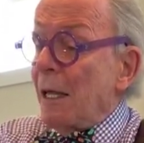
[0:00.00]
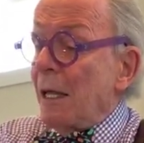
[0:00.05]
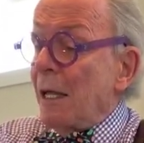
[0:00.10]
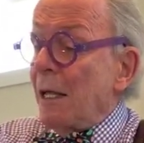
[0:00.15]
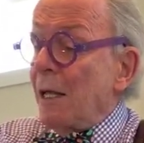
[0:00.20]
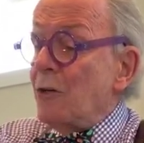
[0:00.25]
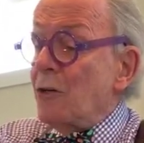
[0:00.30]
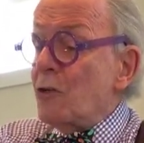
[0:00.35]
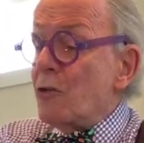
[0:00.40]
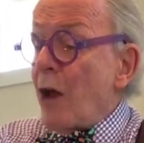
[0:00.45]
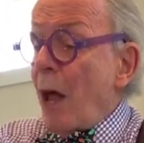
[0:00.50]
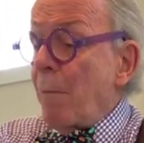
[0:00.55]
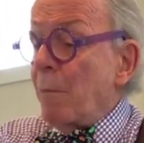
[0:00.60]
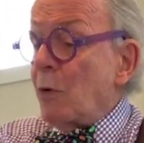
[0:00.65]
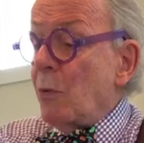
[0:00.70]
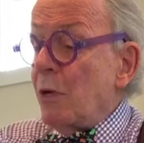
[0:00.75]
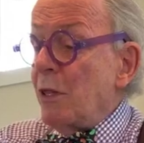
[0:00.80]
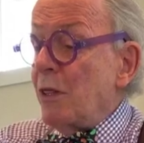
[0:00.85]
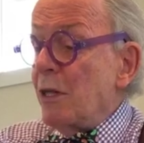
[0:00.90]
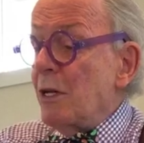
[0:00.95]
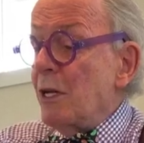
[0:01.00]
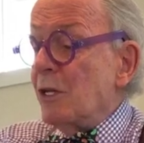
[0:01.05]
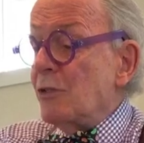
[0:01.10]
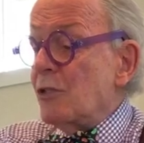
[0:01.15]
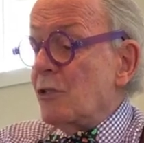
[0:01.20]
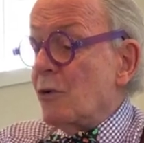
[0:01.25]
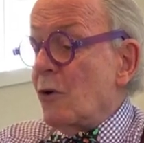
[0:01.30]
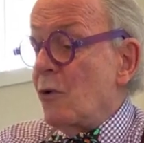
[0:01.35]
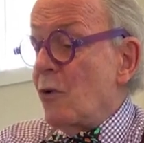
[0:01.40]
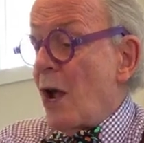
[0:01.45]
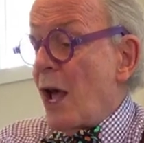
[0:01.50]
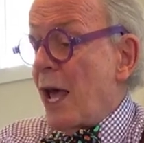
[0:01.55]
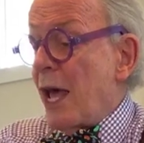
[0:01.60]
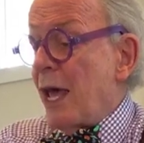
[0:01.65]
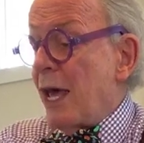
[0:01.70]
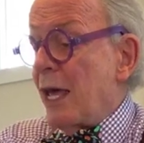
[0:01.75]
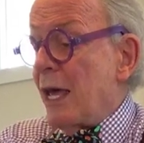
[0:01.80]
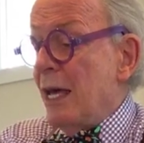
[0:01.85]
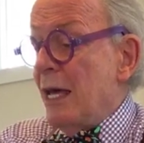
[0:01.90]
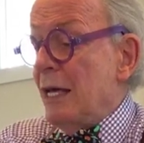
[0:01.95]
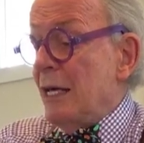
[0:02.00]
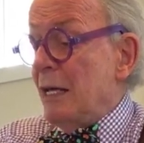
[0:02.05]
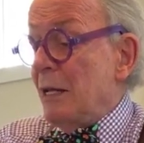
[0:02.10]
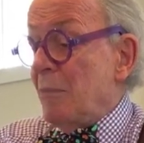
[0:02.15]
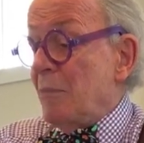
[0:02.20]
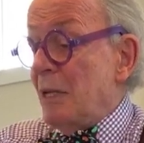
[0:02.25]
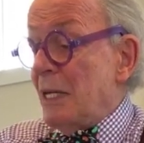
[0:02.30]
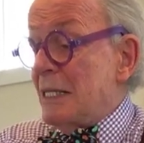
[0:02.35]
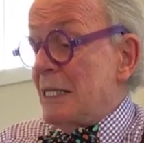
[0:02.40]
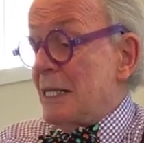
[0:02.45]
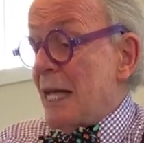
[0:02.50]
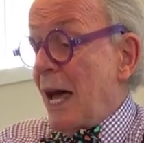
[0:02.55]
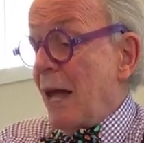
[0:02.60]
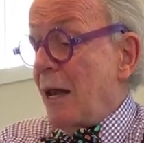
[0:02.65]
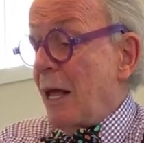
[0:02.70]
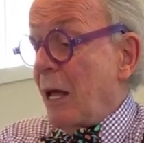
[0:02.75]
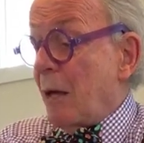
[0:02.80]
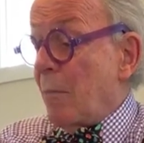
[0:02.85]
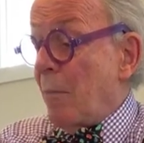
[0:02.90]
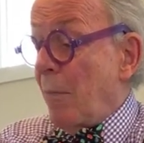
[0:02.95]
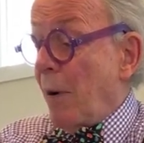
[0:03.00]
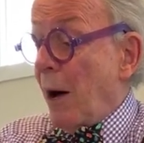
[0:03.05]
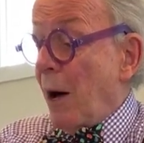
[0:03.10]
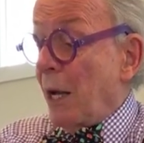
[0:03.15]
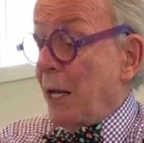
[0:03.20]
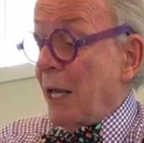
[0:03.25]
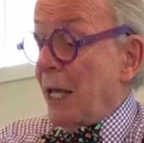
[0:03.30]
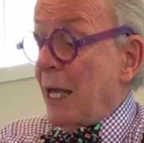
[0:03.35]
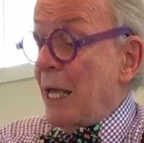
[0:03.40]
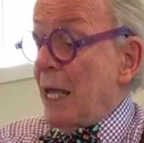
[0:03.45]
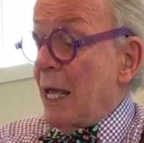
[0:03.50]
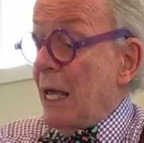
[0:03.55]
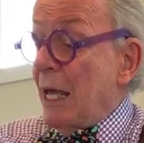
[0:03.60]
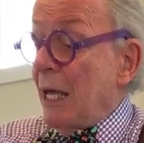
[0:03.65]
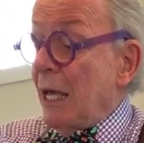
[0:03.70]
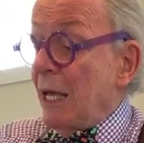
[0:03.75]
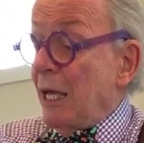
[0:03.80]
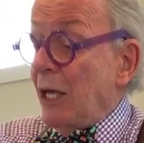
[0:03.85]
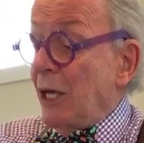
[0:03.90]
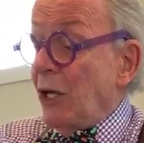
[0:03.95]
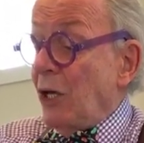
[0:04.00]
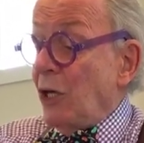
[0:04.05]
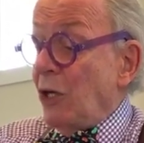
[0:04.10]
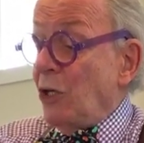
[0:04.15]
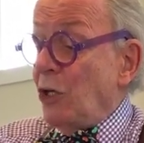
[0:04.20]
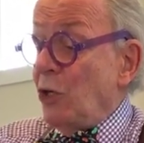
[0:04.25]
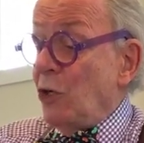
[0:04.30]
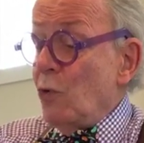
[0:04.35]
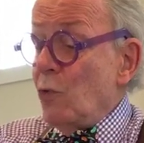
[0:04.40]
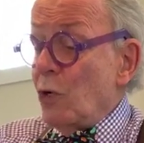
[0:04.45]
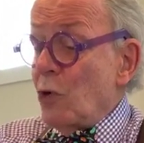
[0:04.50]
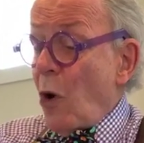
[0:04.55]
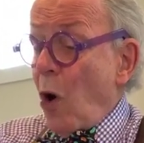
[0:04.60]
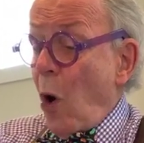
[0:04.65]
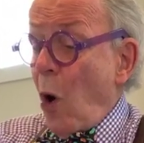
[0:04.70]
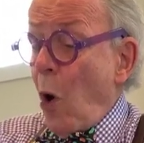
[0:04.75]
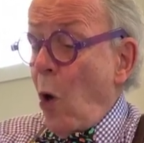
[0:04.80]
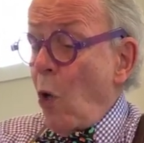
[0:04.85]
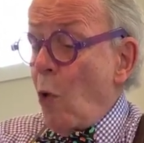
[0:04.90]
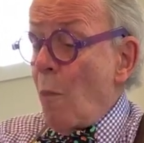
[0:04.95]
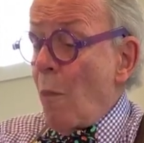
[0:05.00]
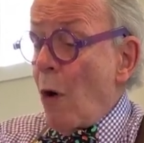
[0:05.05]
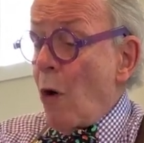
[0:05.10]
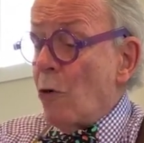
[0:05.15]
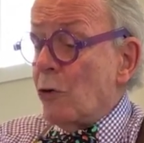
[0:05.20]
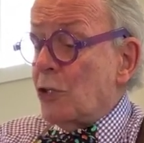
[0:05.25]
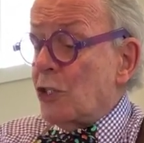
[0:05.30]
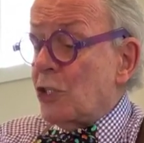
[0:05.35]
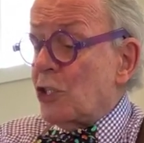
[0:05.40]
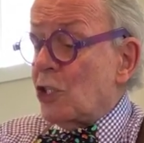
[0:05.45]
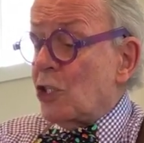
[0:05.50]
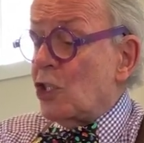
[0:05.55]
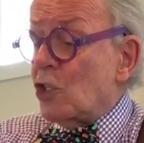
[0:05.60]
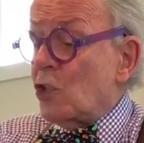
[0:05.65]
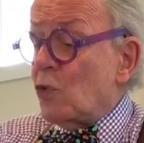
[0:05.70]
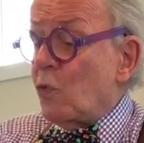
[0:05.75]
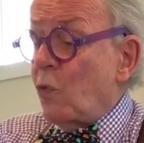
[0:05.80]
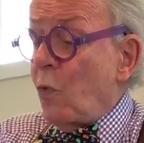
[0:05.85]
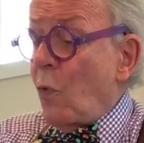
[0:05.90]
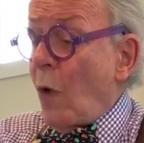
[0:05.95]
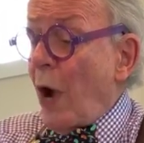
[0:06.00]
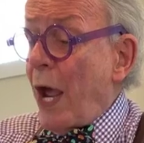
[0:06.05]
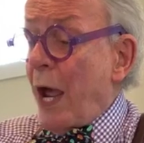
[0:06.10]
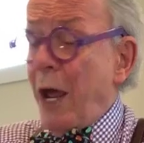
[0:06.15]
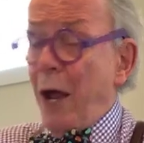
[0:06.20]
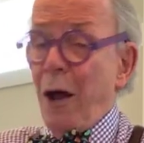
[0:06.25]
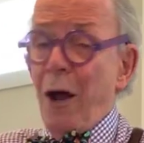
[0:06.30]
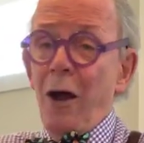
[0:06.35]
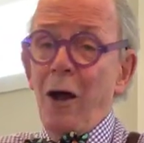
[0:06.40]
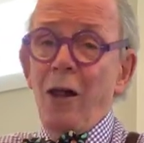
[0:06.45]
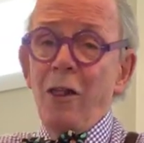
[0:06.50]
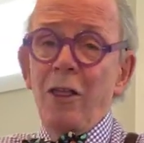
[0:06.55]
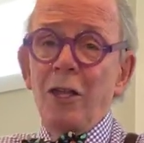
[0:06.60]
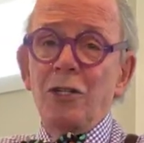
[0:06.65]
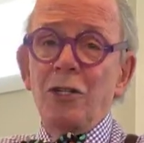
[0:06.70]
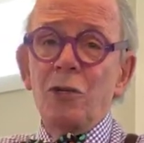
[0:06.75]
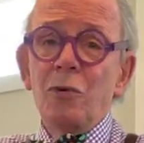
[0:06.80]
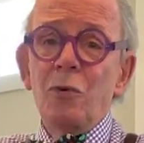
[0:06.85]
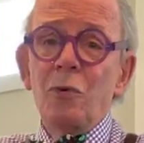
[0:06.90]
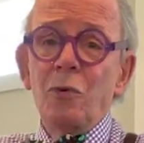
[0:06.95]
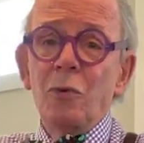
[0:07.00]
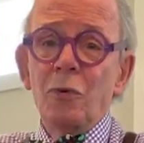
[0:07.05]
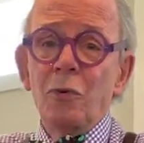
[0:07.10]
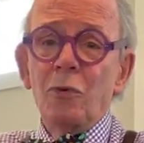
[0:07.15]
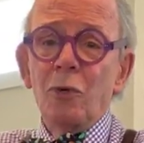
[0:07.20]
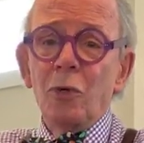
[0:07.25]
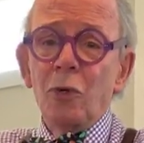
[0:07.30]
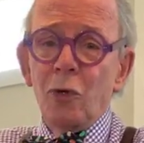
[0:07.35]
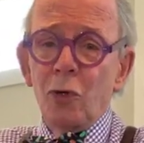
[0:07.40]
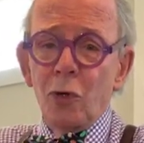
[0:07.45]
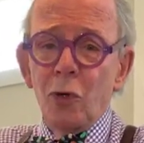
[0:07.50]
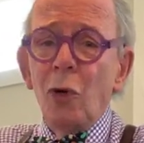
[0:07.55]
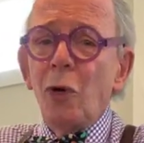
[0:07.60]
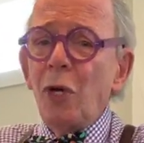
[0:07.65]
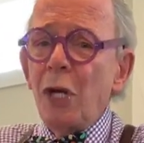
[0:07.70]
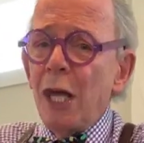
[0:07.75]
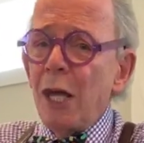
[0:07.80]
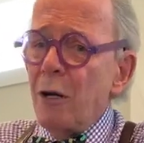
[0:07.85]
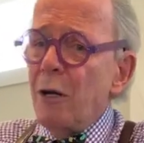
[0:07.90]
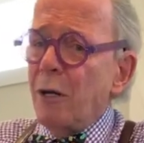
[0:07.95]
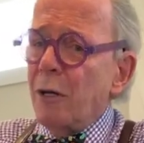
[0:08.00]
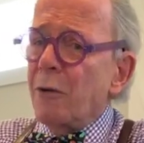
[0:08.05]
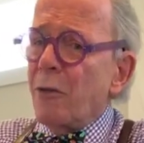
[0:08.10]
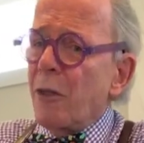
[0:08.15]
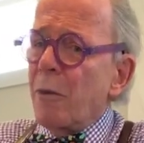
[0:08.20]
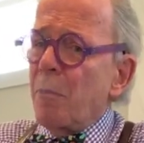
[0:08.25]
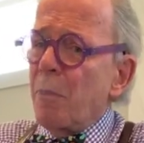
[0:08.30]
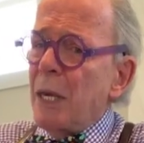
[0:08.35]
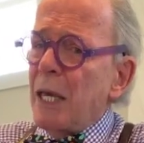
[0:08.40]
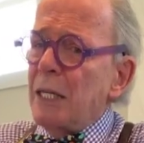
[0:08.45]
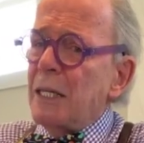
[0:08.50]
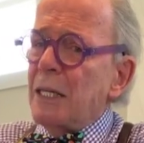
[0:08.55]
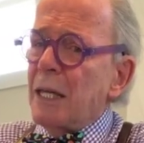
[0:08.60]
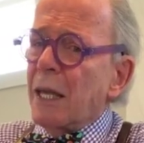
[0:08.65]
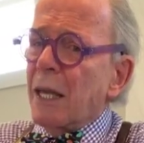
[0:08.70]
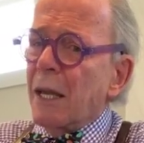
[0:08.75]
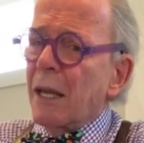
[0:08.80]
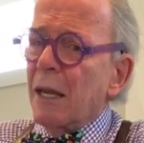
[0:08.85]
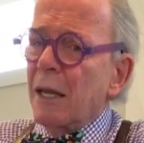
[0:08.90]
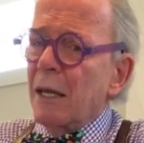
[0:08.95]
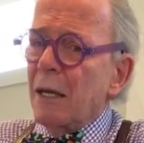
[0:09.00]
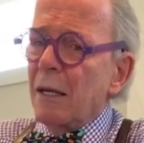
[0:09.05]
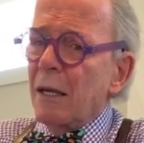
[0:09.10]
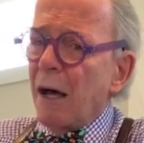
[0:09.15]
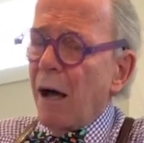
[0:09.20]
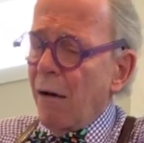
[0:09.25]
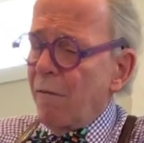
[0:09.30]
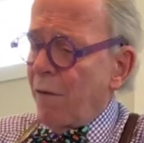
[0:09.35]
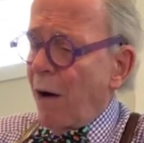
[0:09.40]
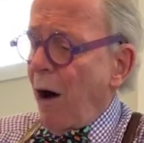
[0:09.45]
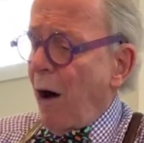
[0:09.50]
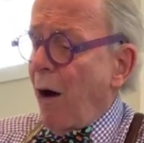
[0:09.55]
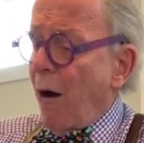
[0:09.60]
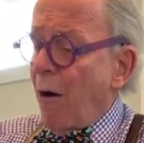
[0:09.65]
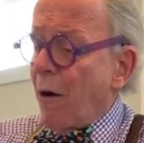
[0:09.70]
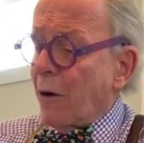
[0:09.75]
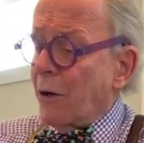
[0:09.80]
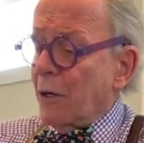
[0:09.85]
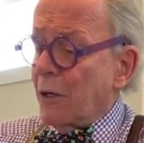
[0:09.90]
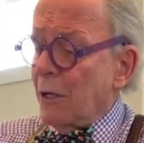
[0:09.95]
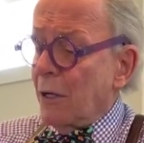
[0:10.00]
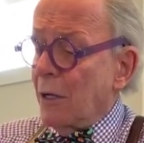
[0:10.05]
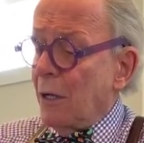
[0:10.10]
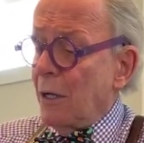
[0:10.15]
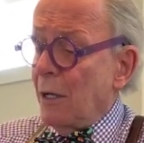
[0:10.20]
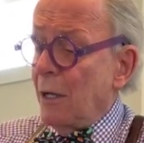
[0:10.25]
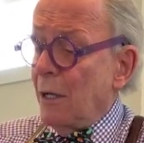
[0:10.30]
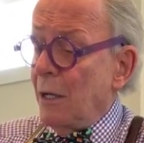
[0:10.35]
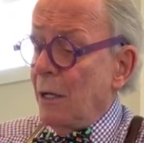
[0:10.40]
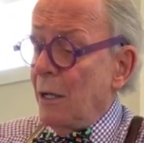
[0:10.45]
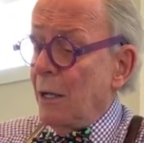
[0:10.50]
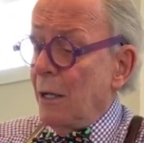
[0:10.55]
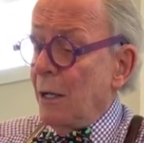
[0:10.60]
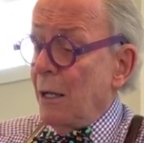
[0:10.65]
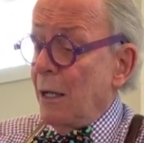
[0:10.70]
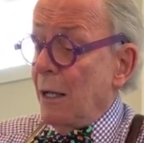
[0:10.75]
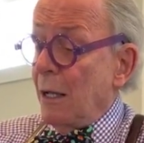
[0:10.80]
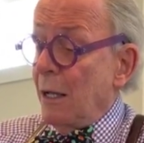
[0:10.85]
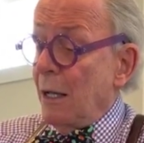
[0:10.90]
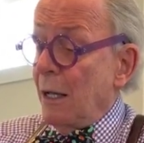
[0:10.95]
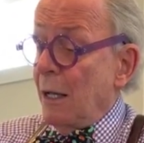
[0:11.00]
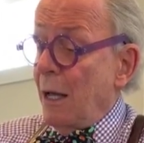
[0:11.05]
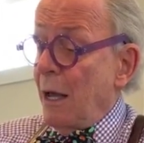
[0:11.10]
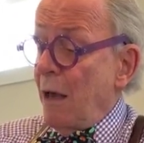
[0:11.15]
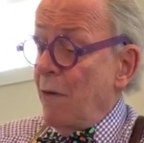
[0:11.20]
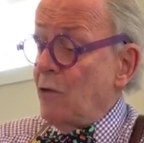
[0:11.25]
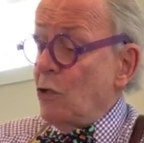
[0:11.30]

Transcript: and trapped within its gray, metallic body, you would almost swear that you could hear the beating of a heart. I have